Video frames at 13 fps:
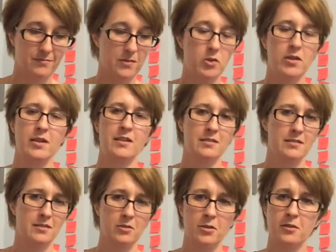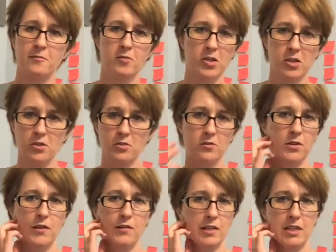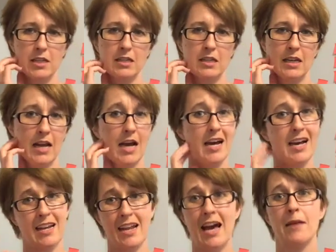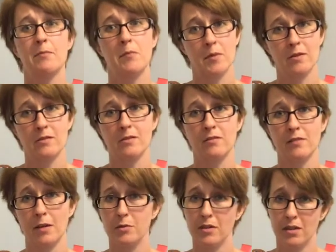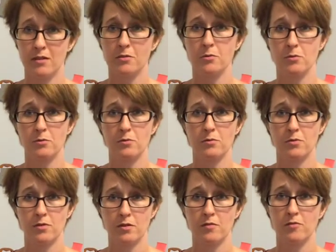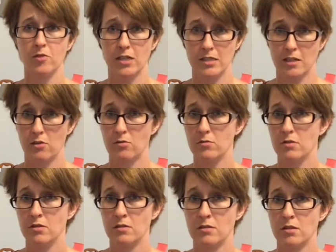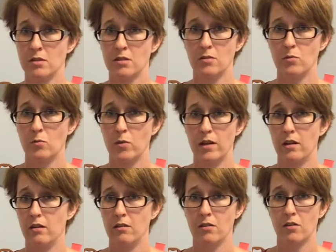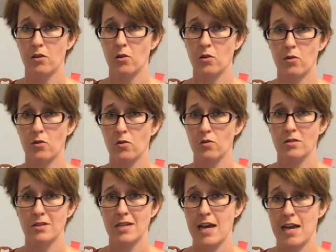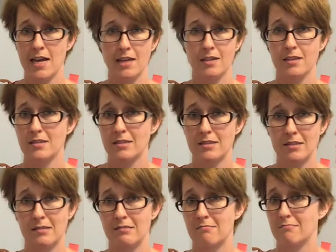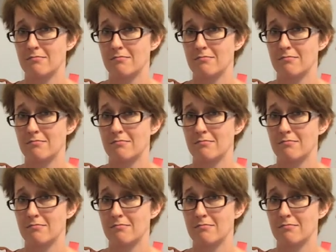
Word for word: they're kids. They're going to freak out over everything. And, I, and I'm a mother of Emily who freaks out when her tag is